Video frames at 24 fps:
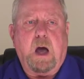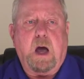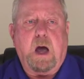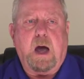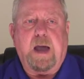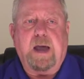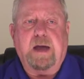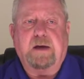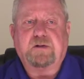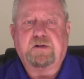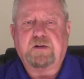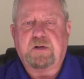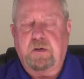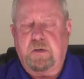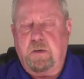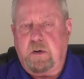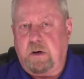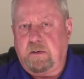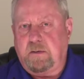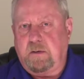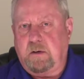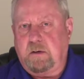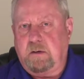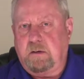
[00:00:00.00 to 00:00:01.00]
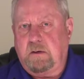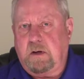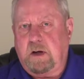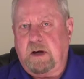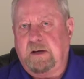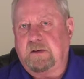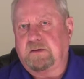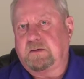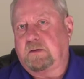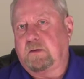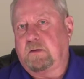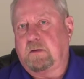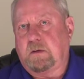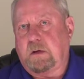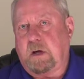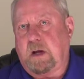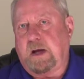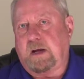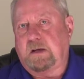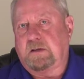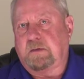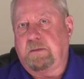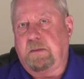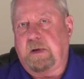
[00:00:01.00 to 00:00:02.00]
I had 2 other high school
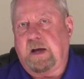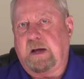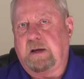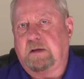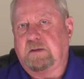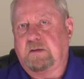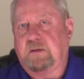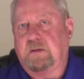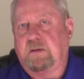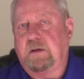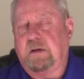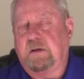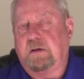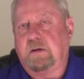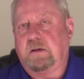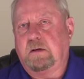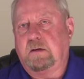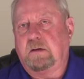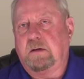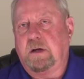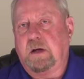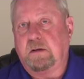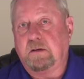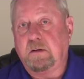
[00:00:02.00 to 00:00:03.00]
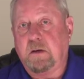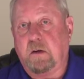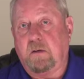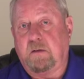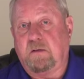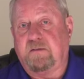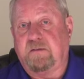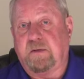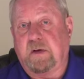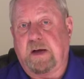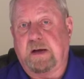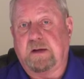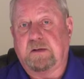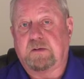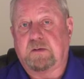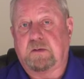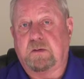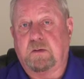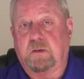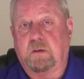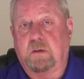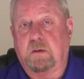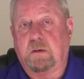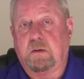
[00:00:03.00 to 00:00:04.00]
classmates that did go to flight
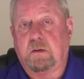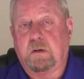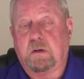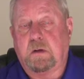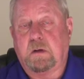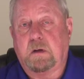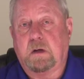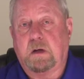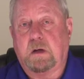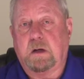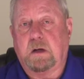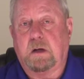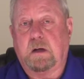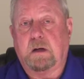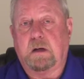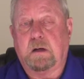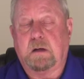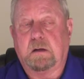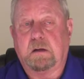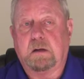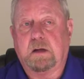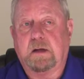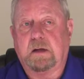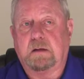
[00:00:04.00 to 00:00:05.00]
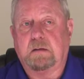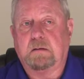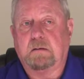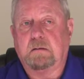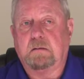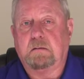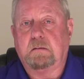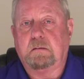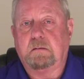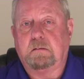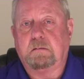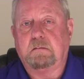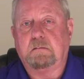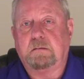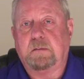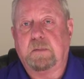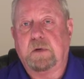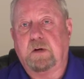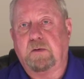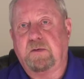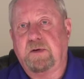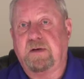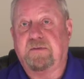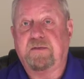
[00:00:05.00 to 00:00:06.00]
school at
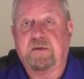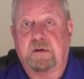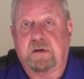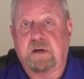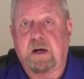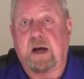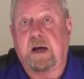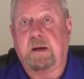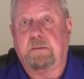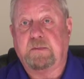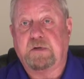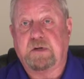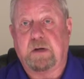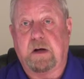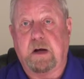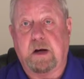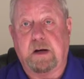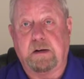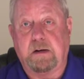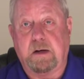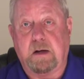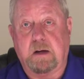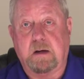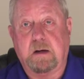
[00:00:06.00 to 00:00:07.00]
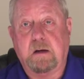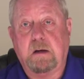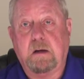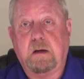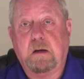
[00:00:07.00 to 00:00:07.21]
different times than I did.